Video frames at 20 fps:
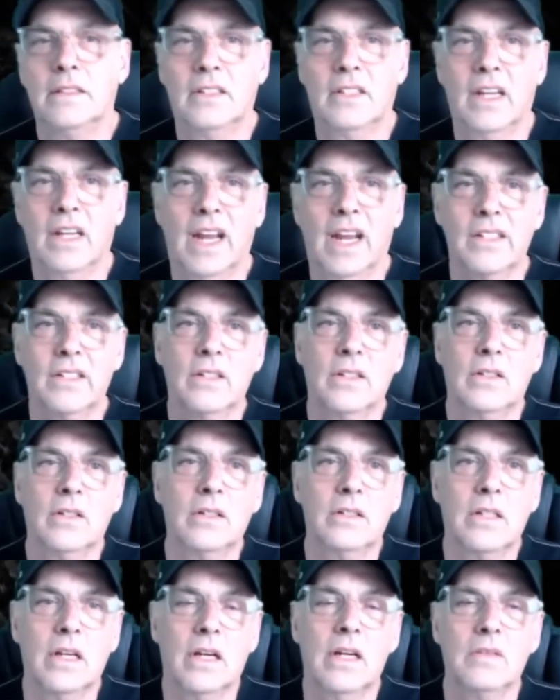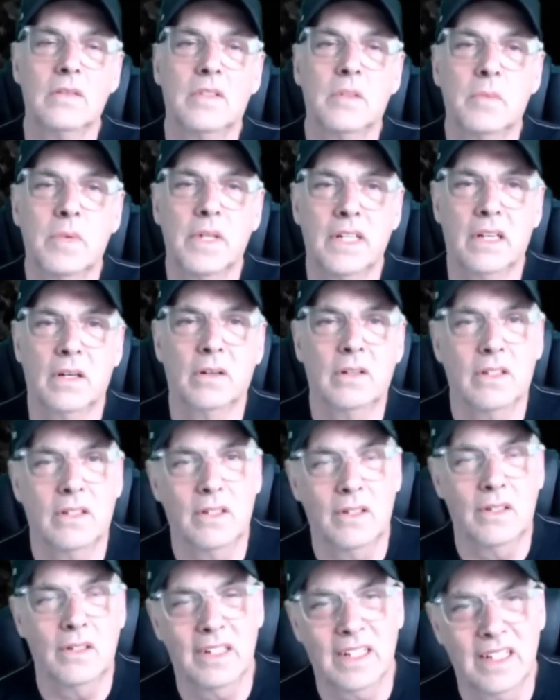She hasn't got time to be an
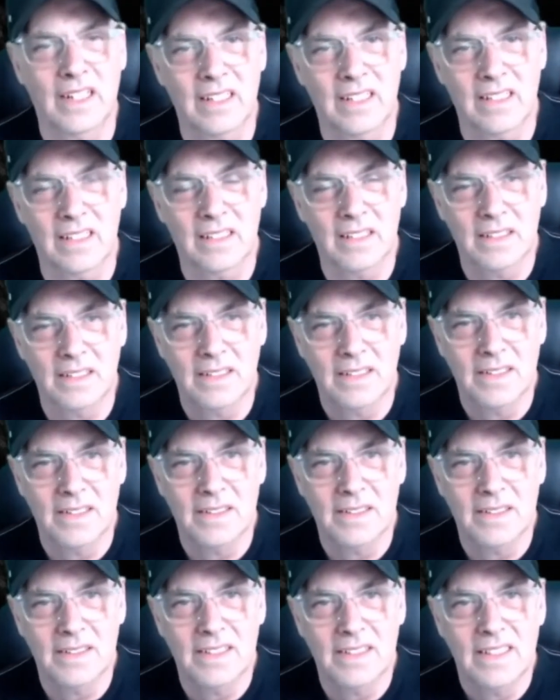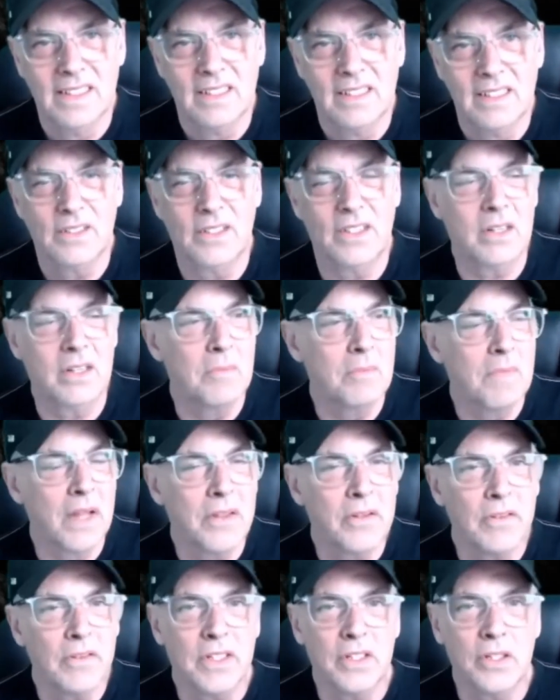alcoholic. She's a
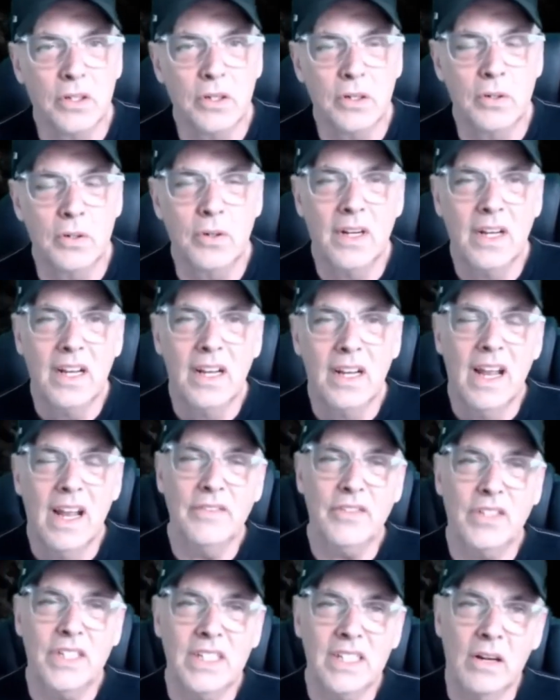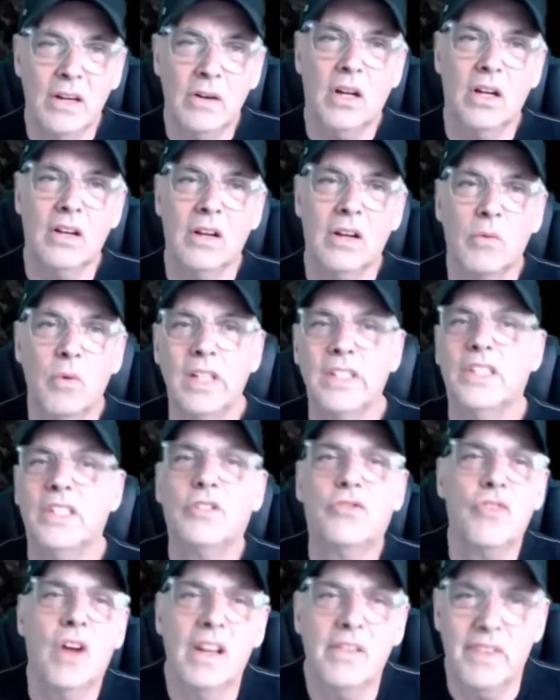mother of two. If she's an alcoholic, why is she
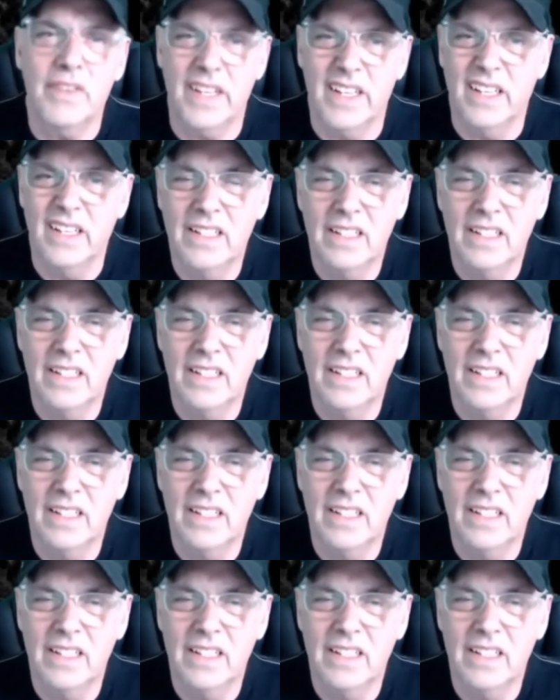driving?